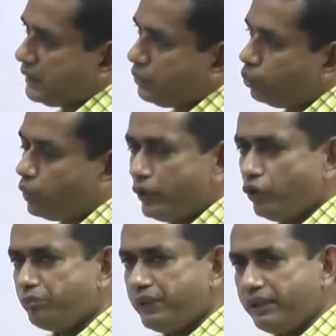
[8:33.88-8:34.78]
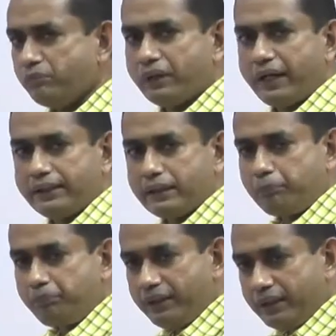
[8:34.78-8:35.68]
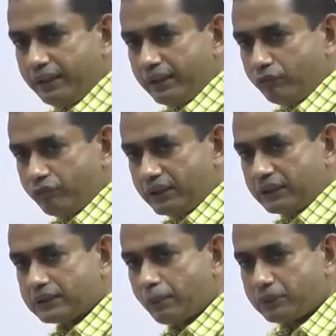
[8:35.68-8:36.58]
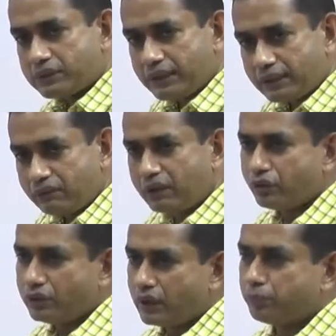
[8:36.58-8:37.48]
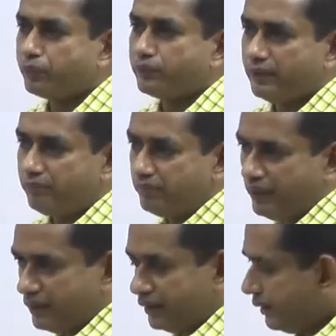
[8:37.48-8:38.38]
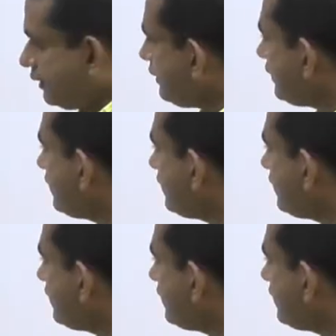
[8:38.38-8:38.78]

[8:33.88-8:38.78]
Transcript: What do you mean by the period which is subsequent to the reporting period?